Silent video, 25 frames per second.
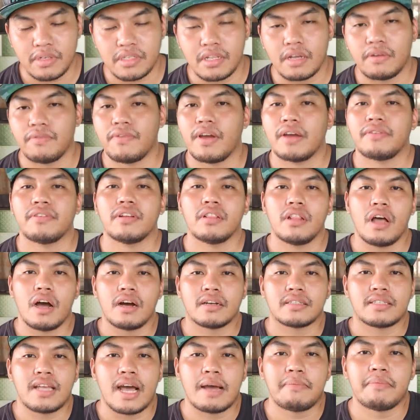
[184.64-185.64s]
it was a very
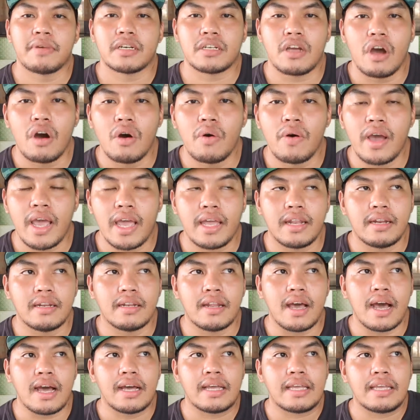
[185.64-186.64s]
long time ago
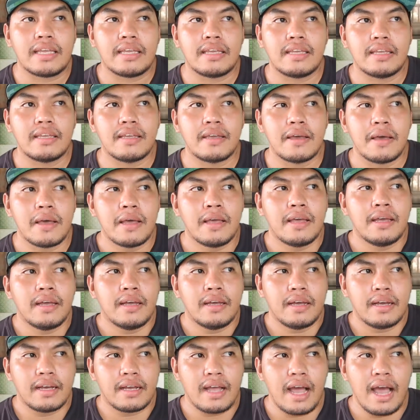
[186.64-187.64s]
and i
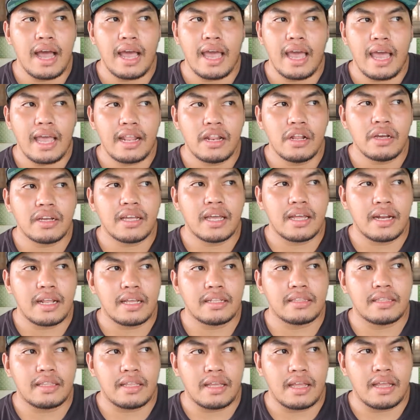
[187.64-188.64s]
I, look at
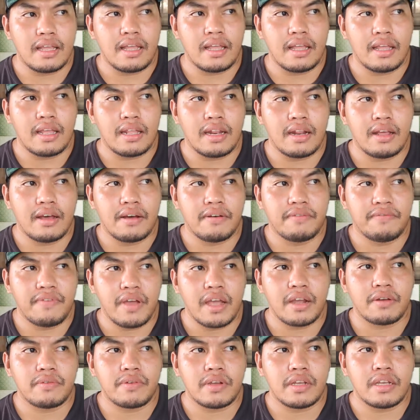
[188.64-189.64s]
it in a
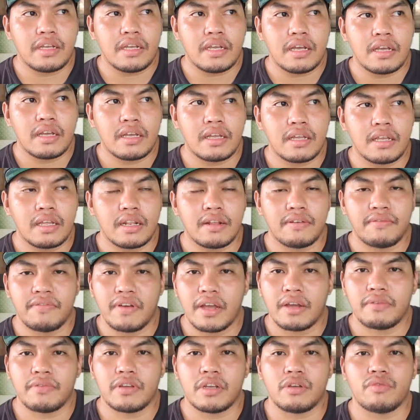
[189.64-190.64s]
very in a
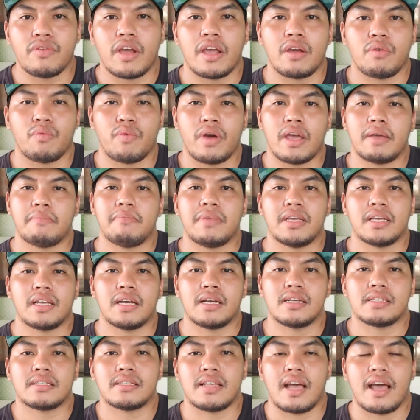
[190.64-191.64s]
very great way
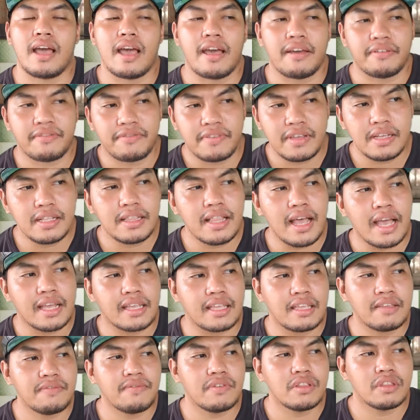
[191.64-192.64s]
because I, feel
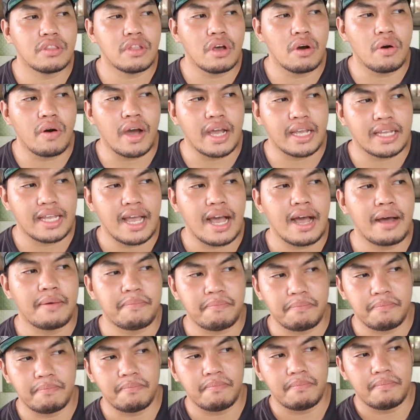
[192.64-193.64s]
like even though I
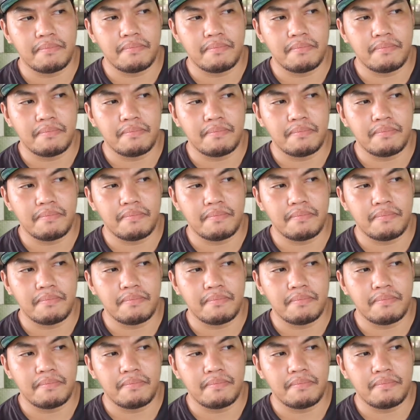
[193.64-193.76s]
got